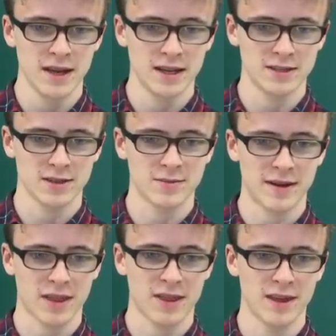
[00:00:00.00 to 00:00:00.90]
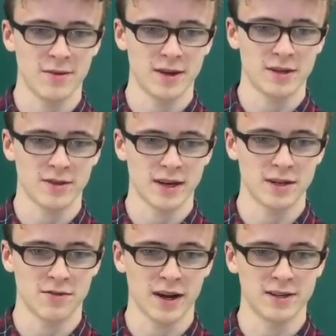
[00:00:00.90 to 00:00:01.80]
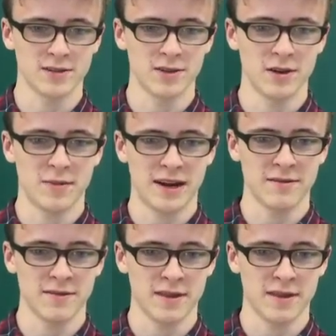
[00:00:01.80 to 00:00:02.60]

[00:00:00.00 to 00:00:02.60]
is not about the thing we're trying to write or learn about,